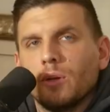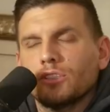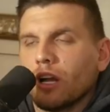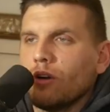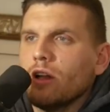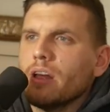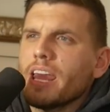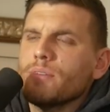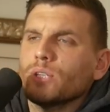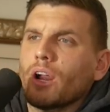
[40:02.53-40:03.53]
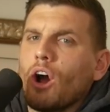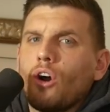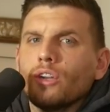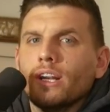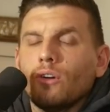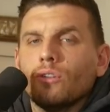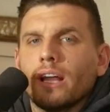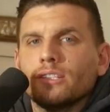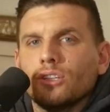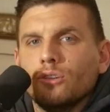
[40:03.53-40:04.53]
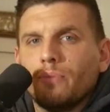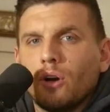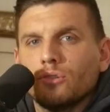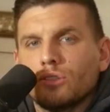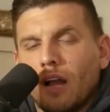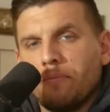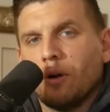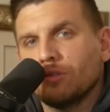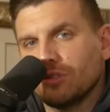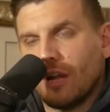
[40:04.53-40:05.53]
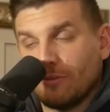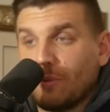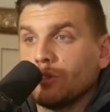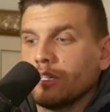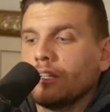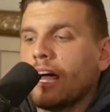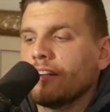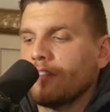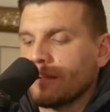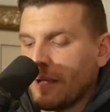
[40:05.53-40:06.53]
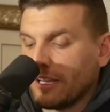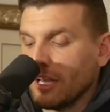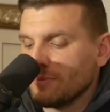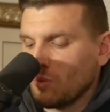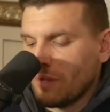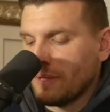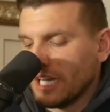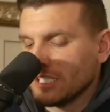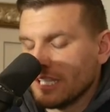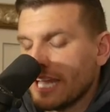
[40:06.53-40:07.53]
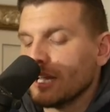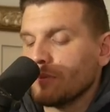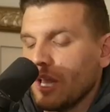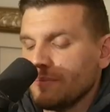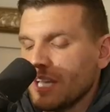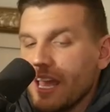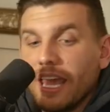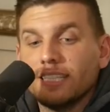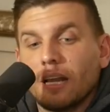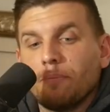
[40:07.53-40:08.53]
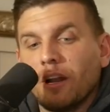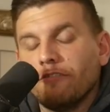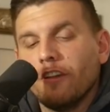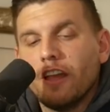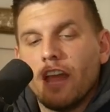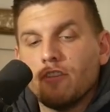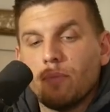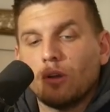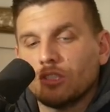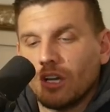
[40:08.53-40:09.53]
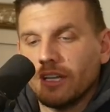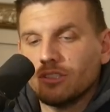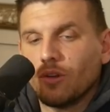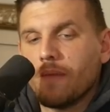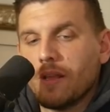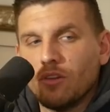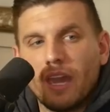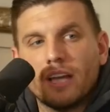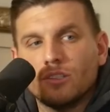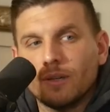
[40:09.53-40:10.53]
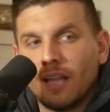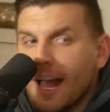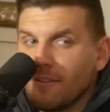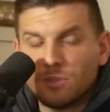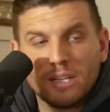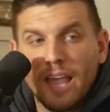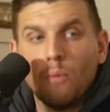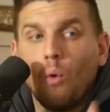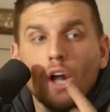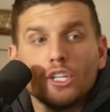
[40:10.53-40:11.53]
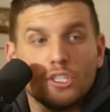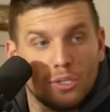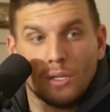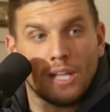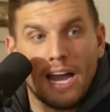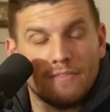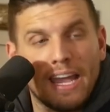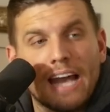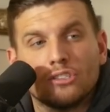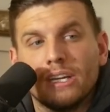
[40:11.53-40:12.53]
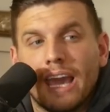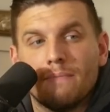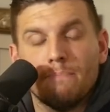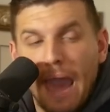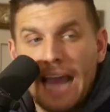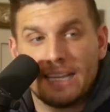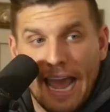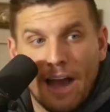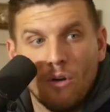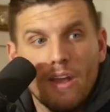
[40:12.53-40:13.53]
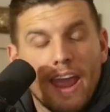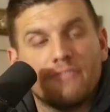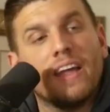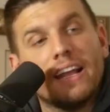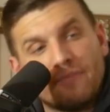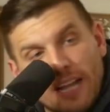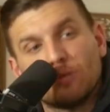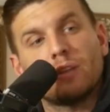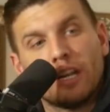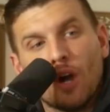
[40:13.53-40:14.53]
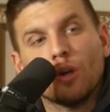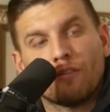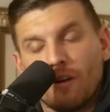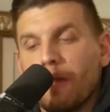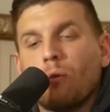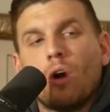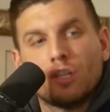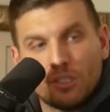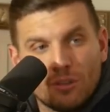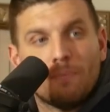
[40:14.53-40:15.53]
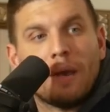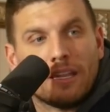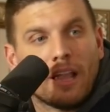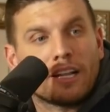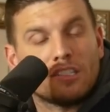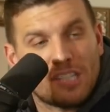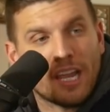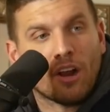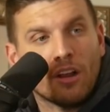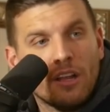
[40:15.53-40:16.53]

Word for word: of weeks ago, he was like, Oh, you know, like you post I post I was posting a lot of like my clips, one minute stand up clips. He's like, But if if you post it on Instagram, then you can't do it live. I was like, They want you to do it live. They actually get mad now if they if that's what they know you from, they want you to do the bit like a singer